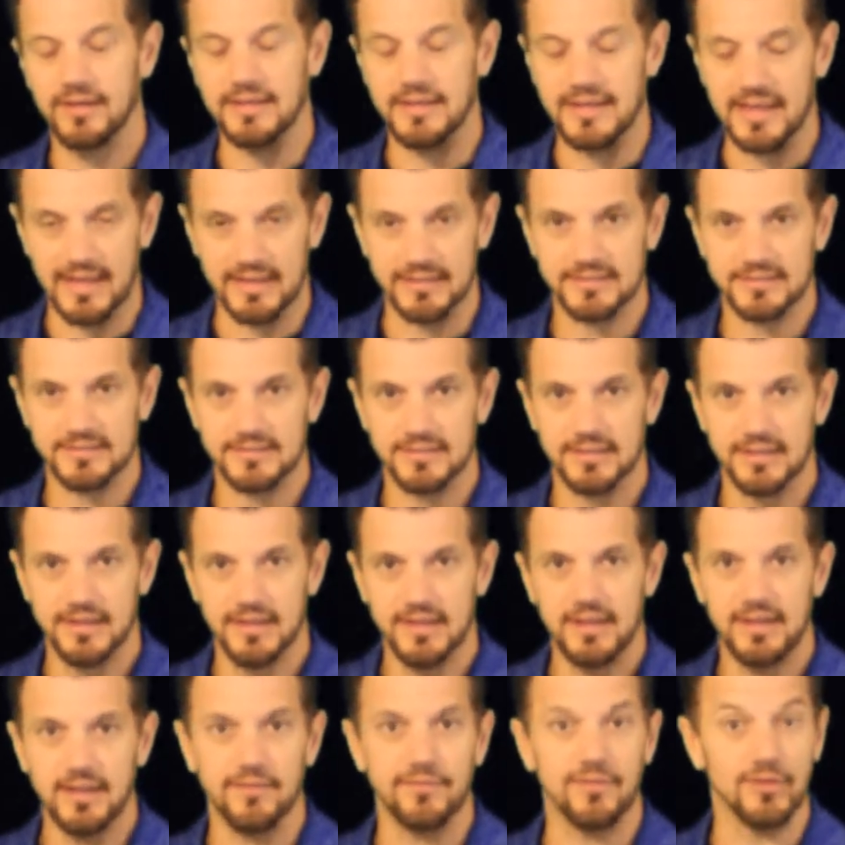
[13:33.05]
Yes.
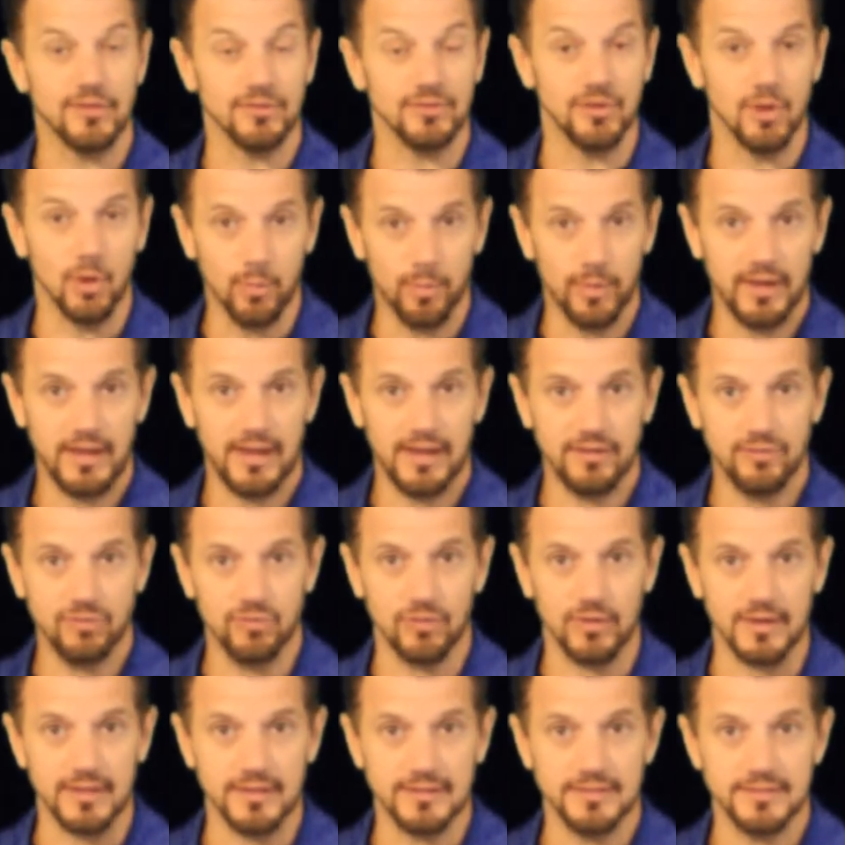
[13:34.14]
If there's no
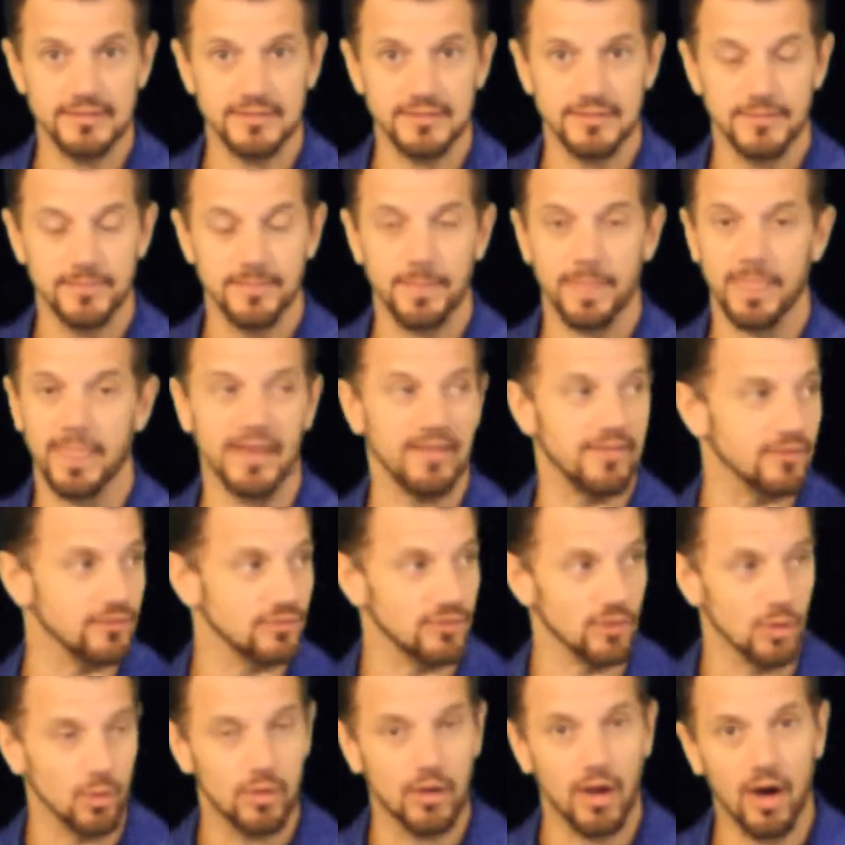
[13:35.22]
pedestrians, and
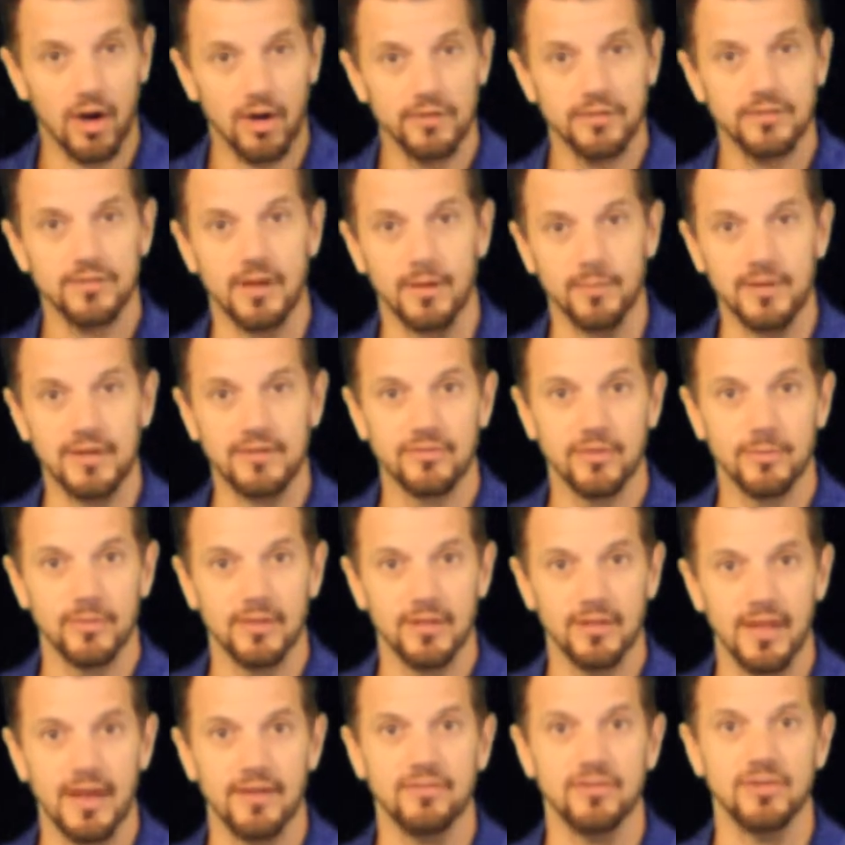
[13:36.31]
there's no cars coming from
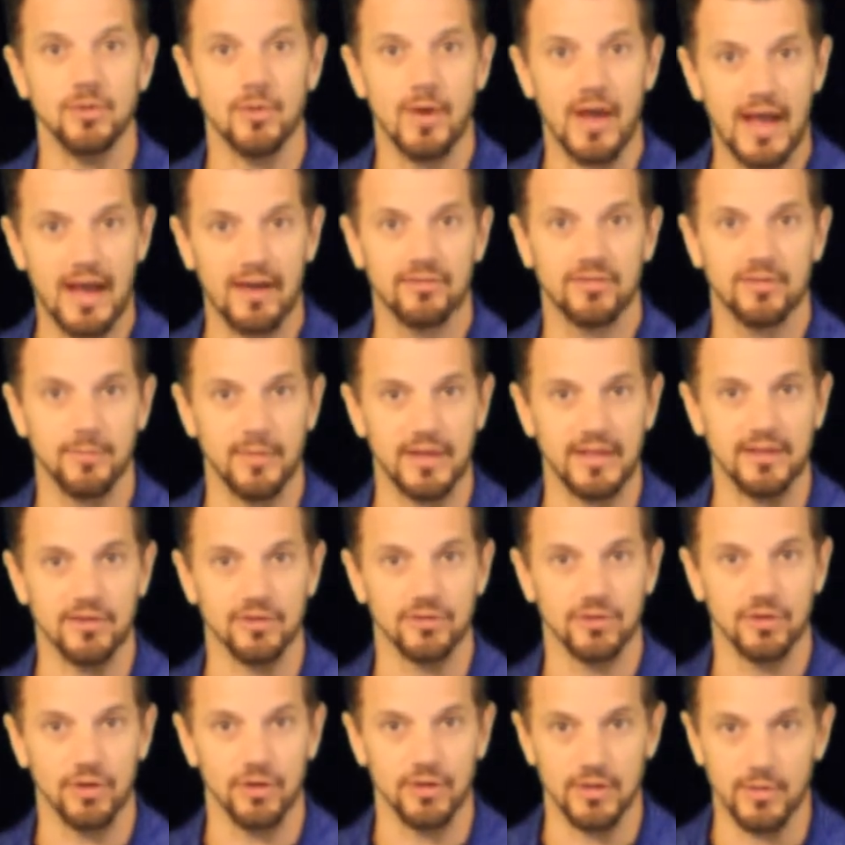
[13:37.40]
the left, you have to make your
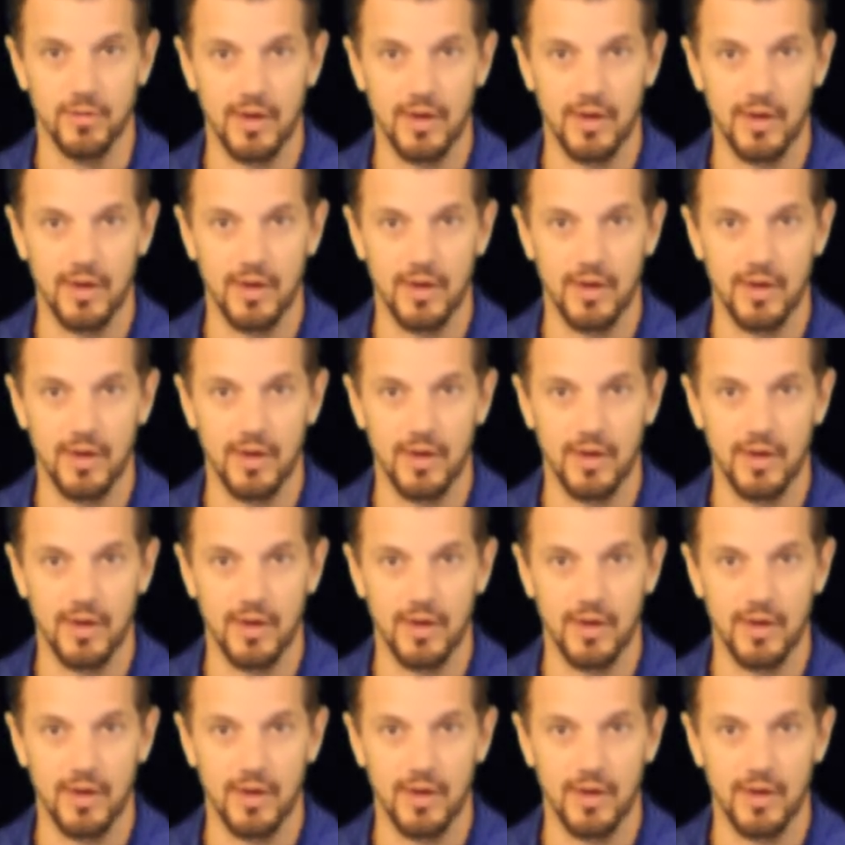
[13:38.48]
turn.